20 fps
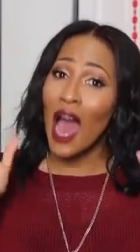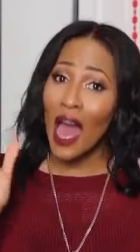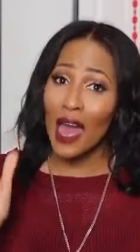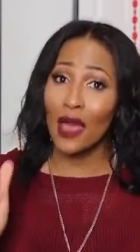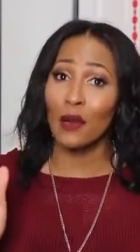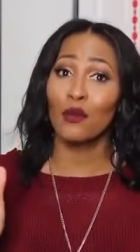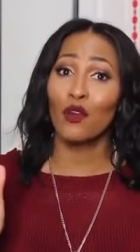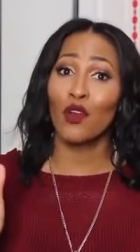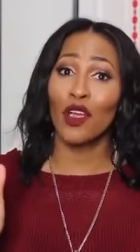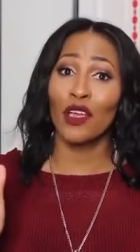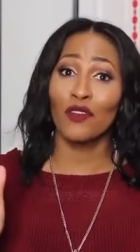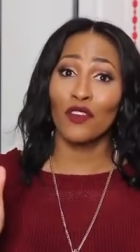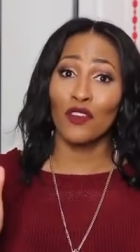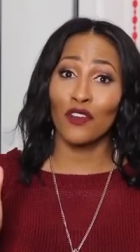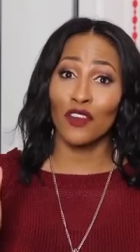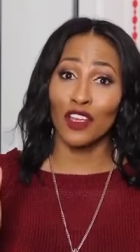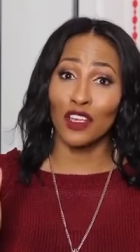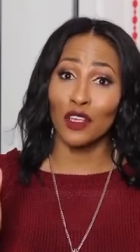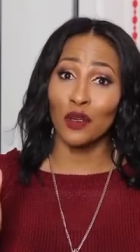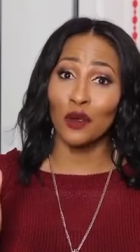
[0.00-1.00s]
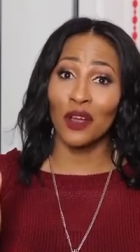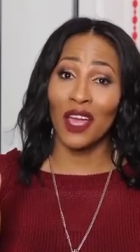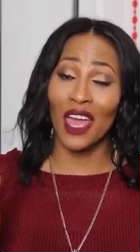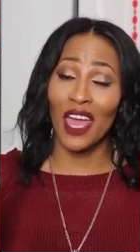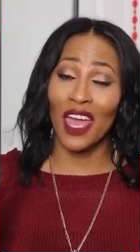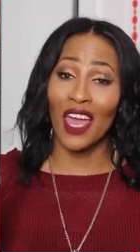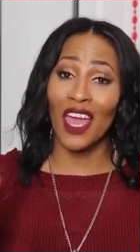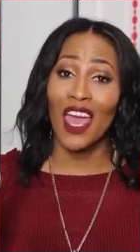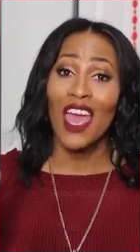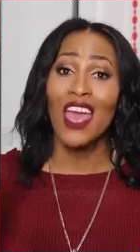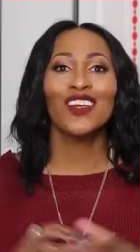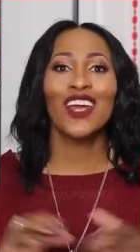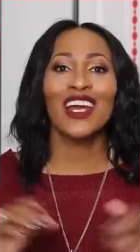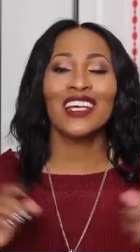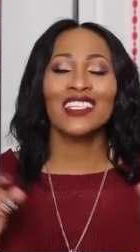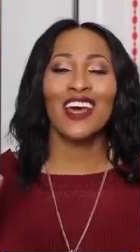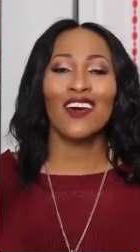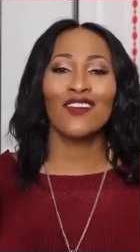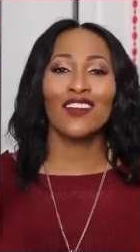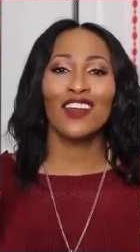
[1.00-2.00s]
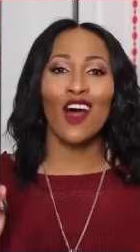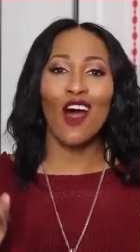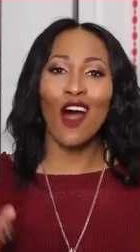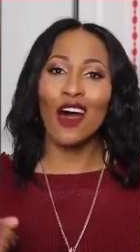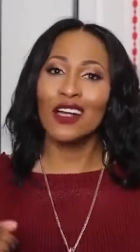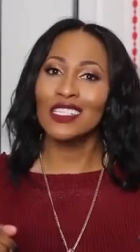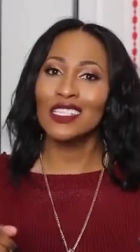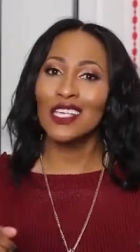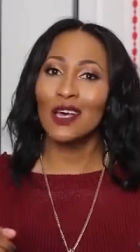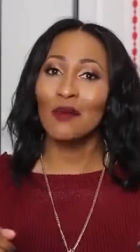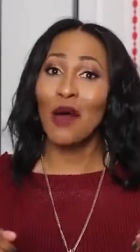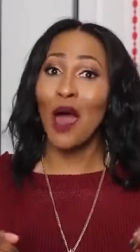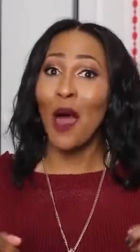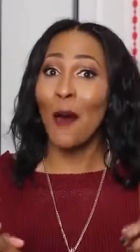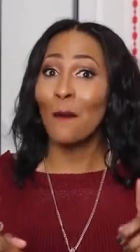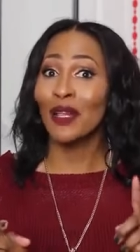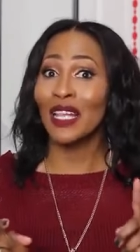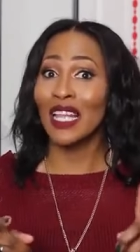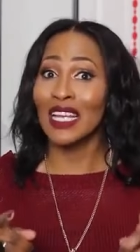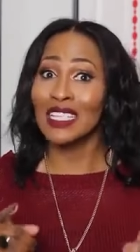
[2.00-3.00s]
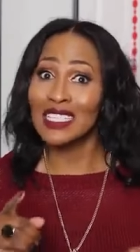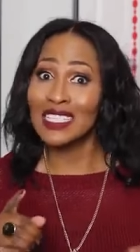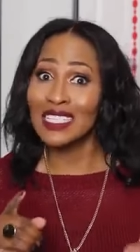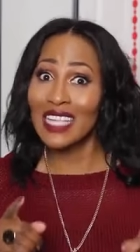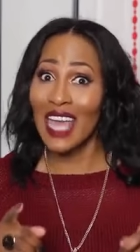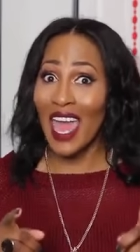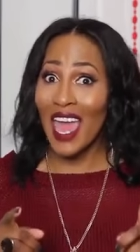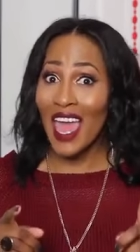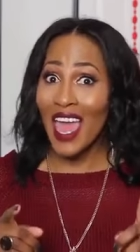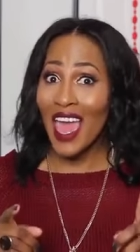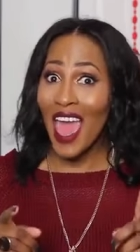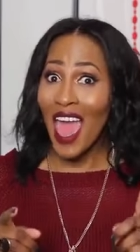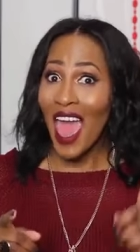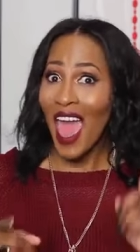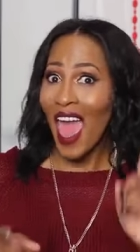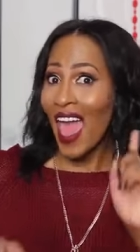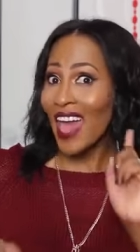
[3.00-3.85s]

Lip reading: I am grateful for you, okay? You guys have an awesome, blessed day,